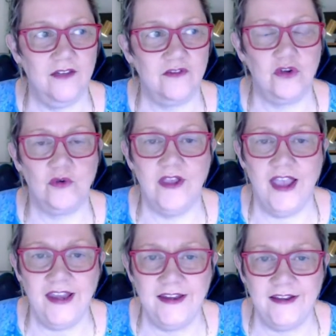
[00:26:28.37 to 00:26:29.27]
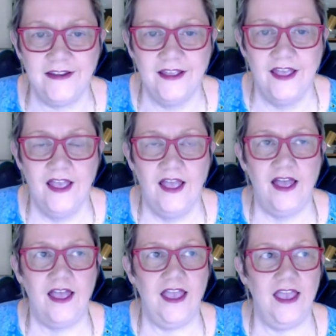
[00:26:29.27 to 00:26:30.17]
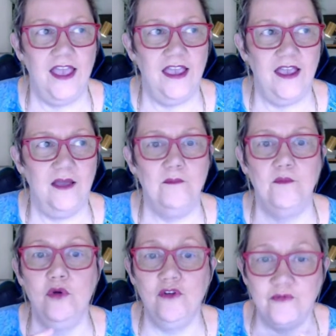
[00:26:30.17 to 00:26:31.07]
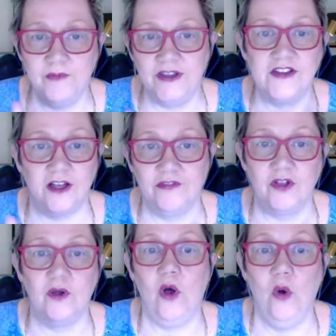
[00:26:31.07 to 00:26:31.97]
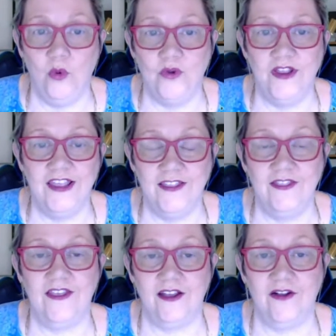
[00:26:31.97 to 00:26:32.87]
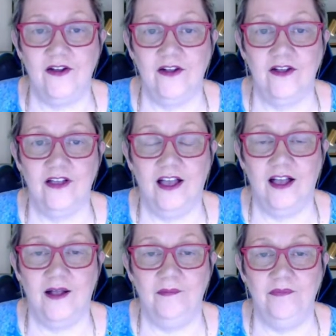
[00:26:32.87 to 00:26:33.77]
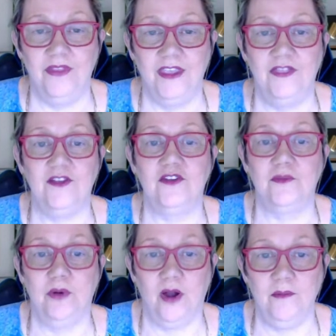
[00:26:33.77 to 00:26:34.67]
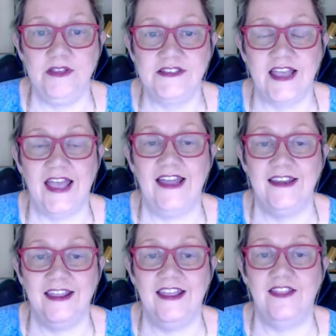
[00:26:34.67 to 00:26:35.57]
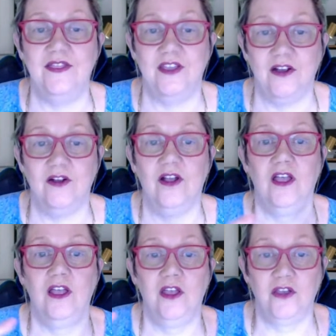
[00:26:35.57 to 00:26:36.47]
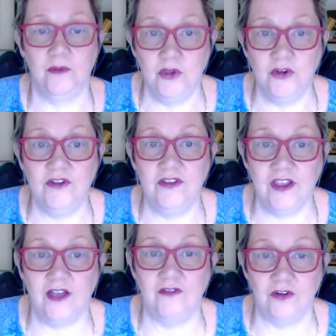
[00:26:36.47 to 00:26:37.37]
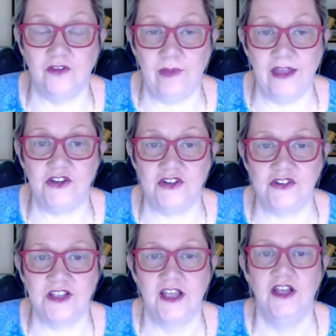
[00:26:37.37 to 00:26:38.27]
created a movement of their own in their departments and in their community of nurse managers